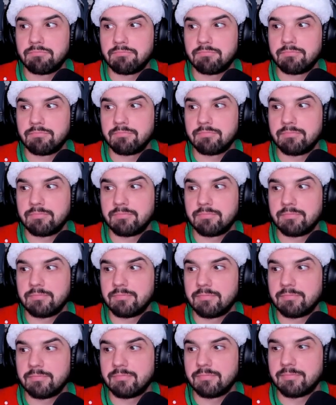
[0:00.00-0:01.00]

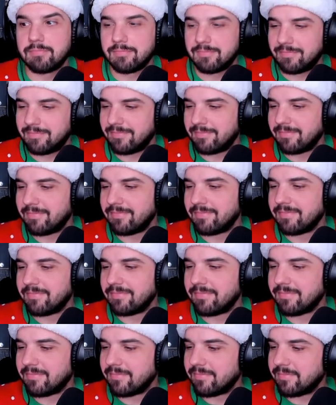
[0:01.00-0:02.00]

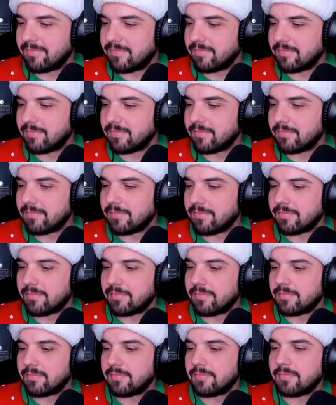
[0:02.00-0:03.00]

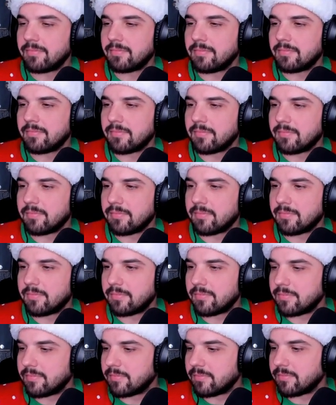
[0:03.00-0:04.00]

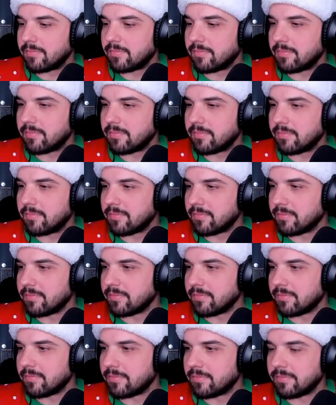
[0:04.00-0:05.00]

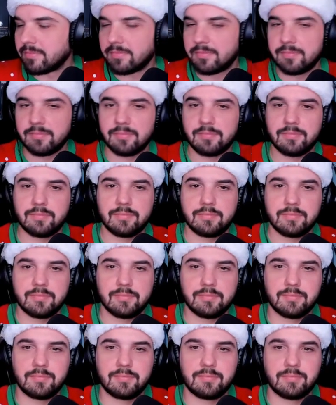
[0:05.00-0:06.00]

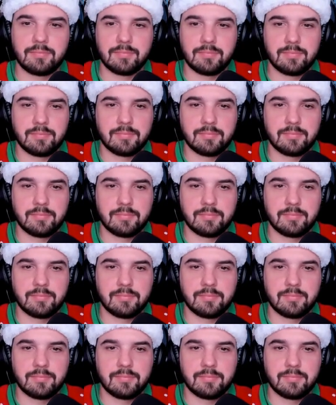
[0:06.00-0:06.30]
No words are spoken by the person on screen.